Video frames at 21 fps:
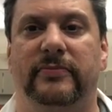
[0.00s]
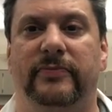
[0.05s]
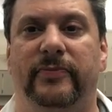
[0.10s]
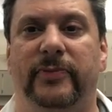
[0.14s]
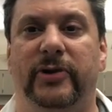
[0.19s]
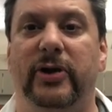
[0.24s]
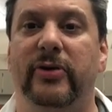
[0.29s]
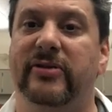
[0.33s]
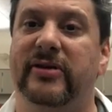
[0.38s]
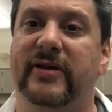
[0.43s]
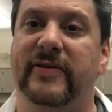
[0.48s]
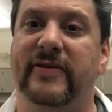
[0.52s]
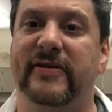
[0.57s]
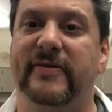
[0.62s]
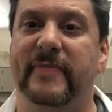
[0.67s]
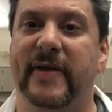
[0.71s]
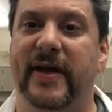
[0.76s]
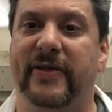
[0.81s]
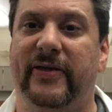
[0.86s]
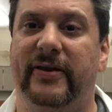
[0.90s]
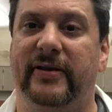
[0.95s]
using this
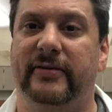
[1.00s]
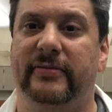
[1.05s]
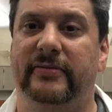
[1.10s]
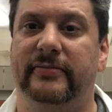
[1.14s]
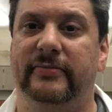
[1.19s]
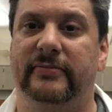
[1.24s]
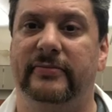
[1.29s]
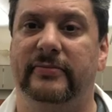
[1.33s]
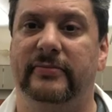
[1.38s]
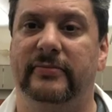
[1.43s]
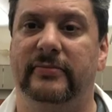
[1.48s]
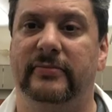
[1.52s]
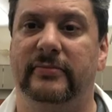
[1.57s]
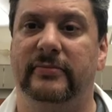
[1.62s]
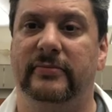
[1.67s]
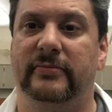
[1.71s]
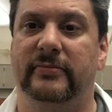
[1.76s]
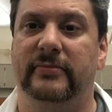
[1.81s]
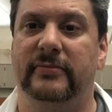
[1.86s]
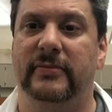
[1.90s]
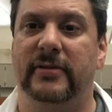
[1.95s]
method.
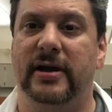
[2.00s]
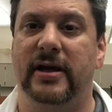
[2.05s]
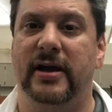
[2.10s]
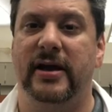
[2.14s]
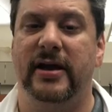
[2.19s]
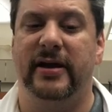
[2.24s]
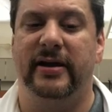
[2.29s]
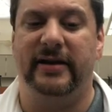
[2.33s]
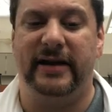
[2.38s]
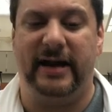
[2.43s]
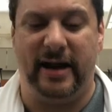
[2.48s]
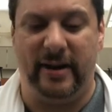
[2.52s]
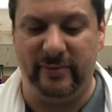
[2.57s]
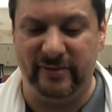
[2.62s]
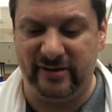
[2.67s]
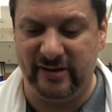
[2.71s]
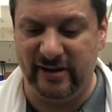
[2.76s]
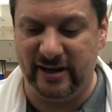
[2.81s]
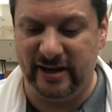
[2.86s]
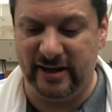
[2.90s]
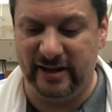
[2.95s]
Now I was
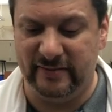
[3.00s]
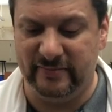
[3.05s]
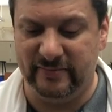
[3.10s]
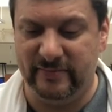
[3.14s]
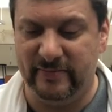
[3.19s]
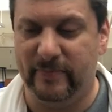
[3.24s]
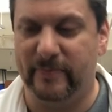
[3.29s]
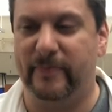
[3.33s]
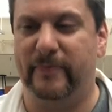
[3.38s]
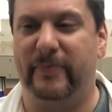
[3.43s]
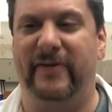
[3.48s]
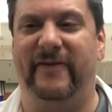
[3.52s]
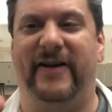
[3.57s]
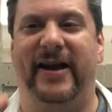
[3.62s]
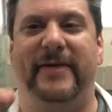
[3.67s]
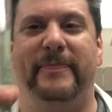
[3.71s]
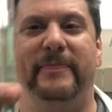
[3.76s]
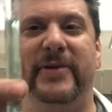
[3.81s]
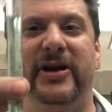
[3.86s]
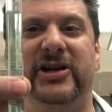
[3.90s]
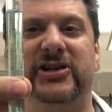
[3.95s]
gonna
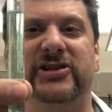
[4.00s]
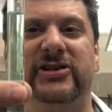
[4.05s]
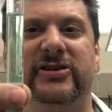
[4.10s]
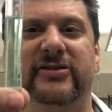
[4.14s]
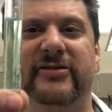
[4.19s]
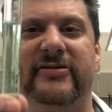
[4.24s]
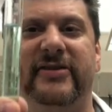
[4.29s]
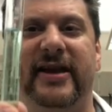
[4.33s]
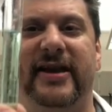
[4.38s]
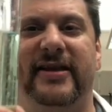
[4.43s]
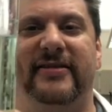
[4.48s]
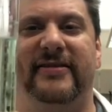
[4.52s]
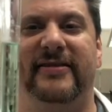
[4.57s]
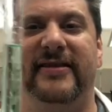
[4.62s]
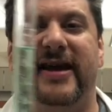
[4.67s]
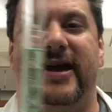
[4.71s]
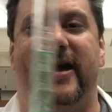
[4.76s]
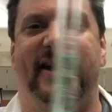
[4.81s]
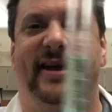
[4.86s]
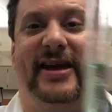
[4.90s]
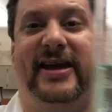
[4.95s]
provide pictures and
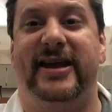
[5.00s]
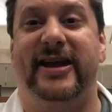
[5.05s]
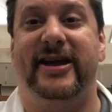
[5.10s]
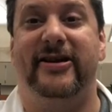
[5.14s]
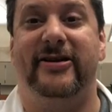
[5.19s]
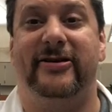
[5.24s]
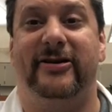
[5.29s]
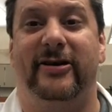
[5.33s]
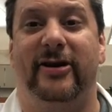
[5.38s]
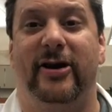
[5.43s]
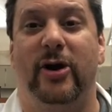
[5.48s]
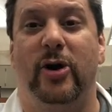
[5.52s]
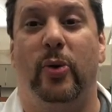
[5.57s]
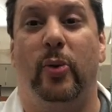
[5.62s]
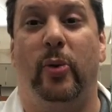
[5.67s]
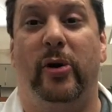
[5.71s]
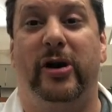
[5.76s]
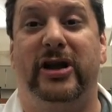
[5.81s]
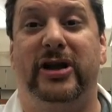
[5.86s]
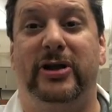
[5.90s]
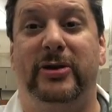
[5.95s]
say, here, what
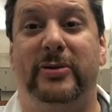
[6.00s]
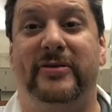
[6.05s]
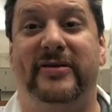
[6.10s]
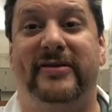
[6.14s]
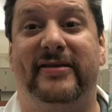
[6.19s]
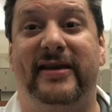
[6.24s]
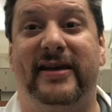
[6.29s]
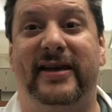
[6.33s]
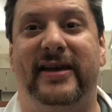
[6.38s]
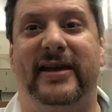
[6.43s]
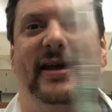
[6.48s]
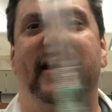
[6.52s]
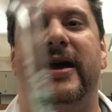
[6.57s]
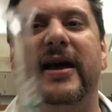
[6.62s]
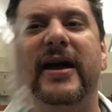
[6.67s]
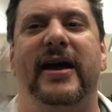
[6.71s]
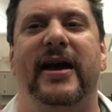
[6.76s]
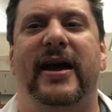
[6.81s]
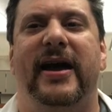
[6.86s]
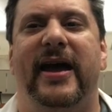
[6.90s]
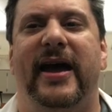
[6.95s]
do you see?
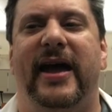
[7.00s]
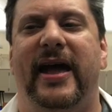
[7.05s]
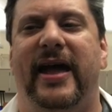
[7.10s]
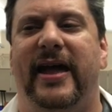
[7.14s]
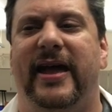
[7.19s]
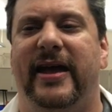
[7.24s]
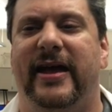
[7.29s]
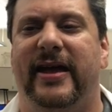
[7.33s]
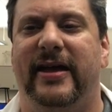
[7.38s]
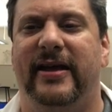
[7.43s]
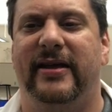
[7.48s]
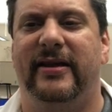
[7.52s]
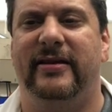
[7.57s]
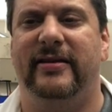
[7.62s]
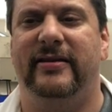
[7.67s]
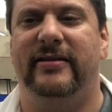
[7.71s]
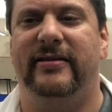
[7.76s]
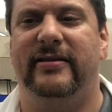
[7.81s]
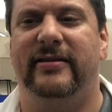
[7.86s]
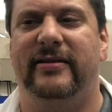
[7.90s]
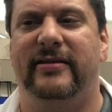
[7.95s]

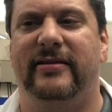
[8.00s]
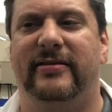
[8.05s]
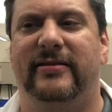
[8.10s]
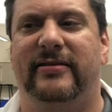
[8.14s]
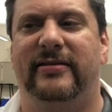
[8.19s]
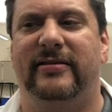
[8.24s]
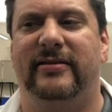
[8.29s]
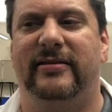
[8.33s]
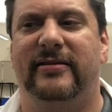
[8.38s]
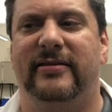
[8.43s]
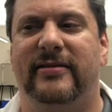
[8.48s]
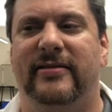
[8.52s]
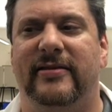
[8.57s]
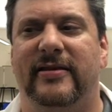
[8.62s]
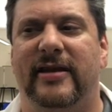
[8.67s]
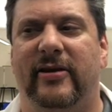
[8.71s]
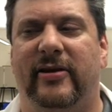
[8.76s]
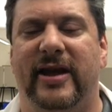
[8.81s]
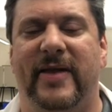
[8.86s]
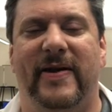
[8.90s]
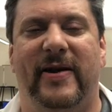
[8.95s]
And
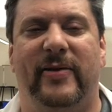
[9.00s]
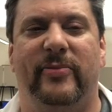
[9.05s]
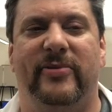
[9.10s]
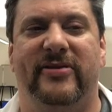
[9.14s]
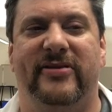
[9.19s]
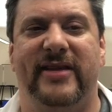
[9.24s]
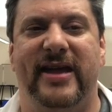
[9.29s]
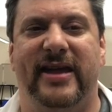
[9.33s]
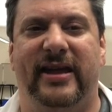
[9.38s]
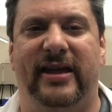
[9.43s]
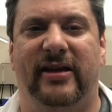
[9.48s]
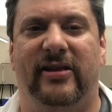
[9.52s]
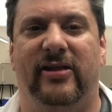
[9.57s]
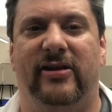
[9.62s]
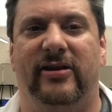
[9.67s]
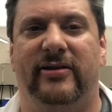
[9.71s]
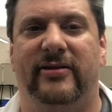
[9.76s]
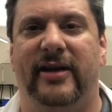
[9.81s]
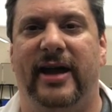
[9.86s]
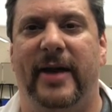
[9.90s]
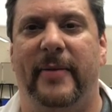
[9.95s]
okay, that was taking a long
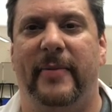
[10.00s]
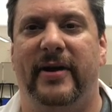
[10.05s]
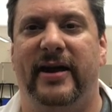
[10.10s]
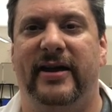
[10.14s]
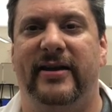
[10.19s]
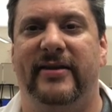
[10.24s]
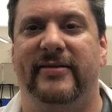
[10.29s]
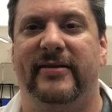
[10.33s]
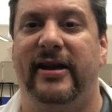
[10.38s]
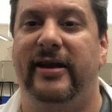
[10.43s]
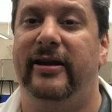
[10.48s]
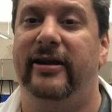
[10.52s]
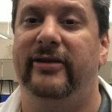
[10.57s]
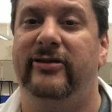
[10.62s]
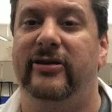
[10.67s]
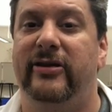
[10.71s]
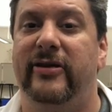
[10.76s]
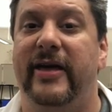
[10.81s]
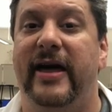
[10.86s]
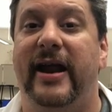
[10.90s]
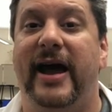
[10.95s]
time and I decided not to
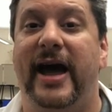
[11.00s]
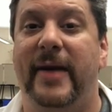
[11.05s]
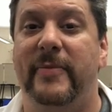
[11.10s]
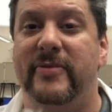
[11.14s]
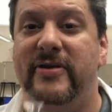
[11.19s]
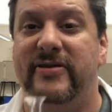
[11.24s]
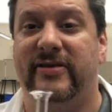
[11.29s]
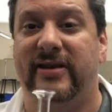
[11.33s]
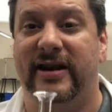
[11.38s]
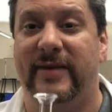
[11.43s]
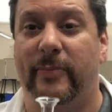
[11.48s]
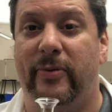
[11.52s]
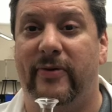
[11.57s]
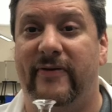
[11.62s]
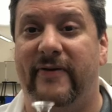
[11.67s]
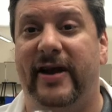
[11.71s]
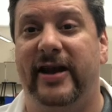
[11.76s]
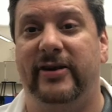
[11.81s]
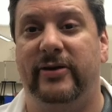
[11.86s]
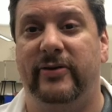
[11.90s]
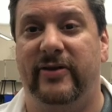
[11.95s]
do that. I'm just gonna
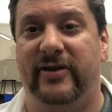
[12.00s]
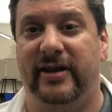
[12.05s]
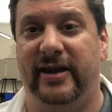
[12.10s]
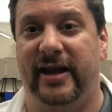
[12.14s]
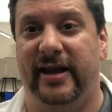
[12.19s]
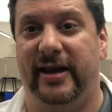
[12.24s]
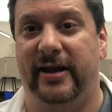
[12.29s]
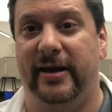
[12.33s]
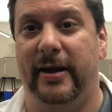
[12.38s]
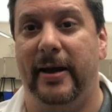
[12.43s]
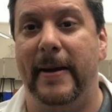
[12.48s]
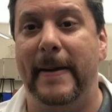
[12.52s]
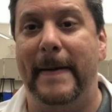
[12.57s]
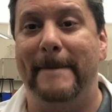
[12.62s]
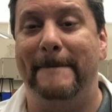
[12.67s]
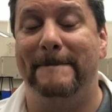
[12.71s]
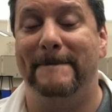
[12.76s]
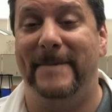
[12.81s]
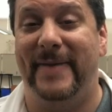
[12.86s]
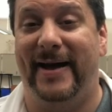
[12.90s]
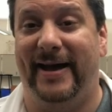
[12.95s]
provide you the data,
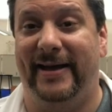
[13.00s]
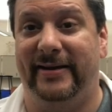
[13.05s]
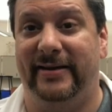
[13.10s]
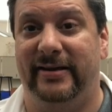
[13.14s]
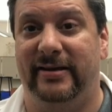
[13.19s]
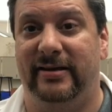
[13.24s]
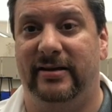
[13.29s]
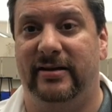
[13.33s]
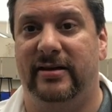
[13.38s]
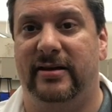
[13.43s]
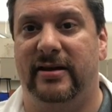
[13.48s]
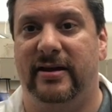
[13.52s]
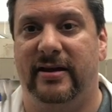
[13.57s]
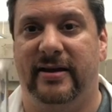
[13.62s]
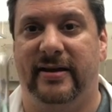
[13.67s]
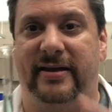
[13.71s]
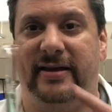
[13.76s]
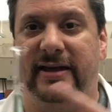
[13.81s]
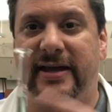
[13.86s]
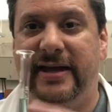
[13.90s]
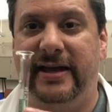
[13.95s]
but
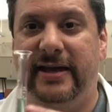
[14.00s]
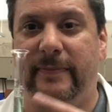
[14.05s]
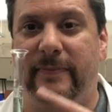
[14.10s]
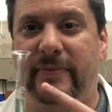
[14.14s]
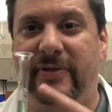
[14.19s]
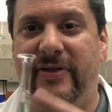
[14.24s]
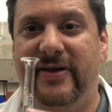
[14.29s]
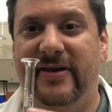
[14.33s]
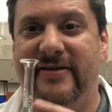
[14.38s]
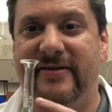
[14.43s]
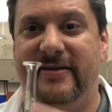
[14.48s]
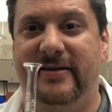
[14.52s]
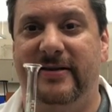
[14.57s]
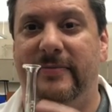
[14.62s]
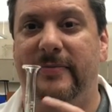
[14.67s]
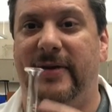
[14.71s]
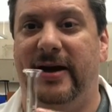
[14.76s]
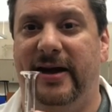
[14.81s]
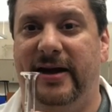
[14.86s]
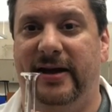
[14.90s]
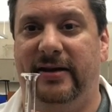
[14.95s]
keep this in
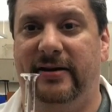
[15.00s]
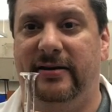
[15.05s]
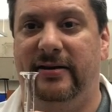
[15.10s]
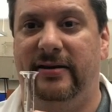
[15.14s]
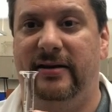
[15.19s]
mind.